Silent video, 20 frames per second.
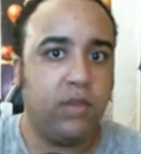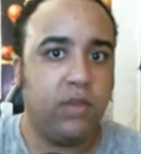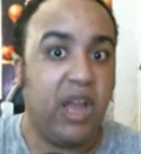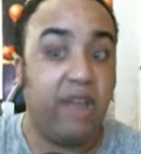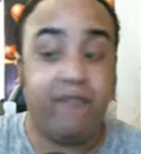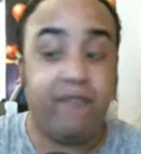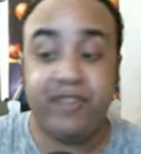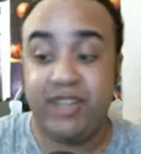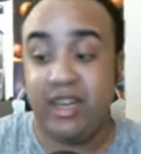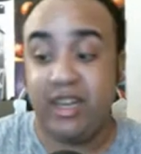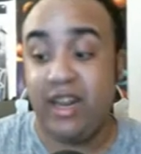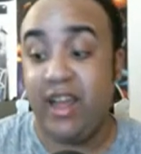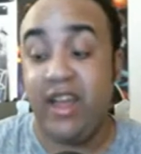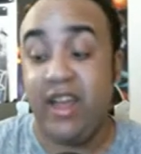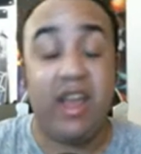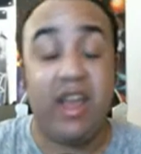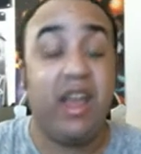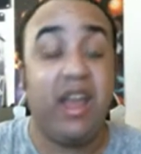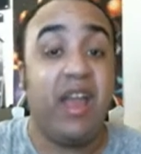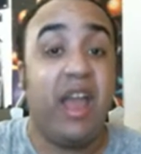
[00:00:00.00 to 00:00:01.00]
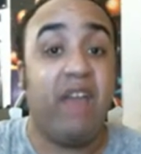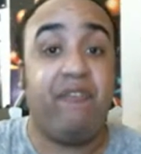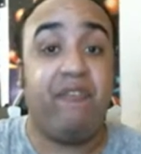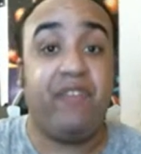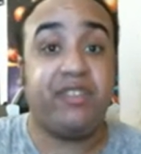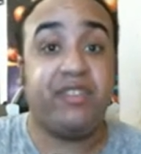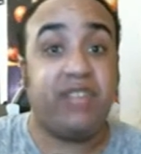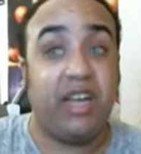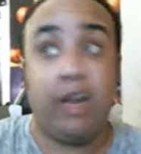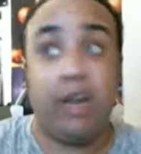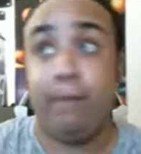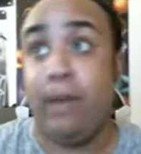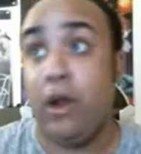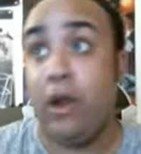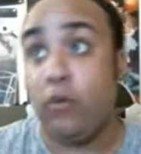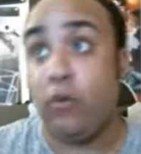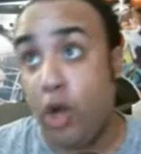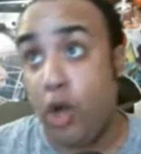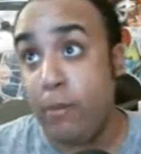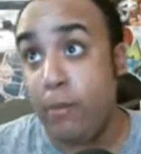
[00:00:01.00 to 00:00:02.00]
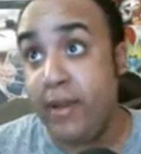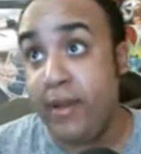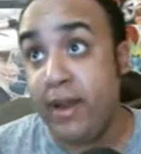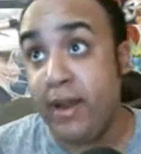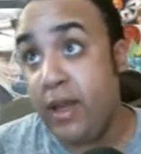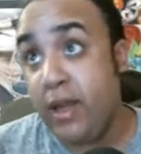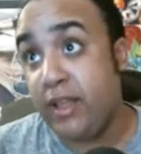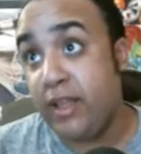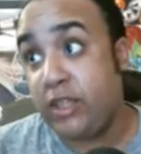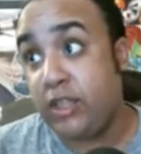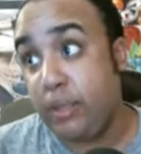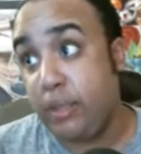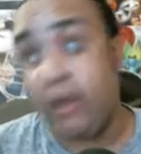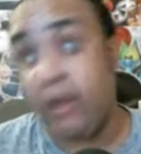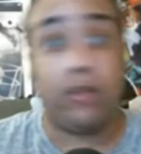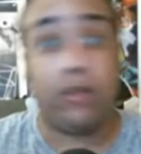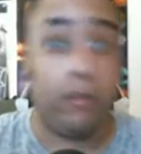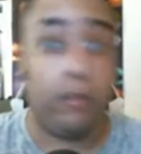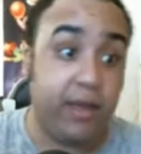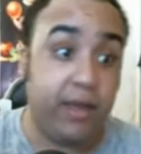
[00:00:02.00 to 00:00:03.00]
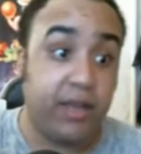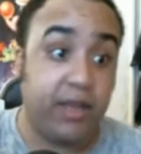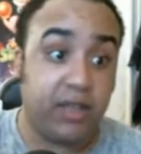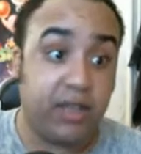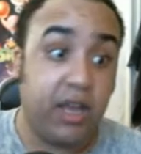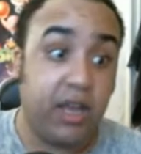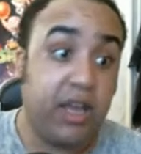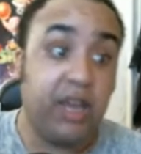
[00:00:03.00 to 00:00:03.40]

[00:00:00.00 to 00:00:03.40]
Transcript: If it's not about Roman, it's about The Miz.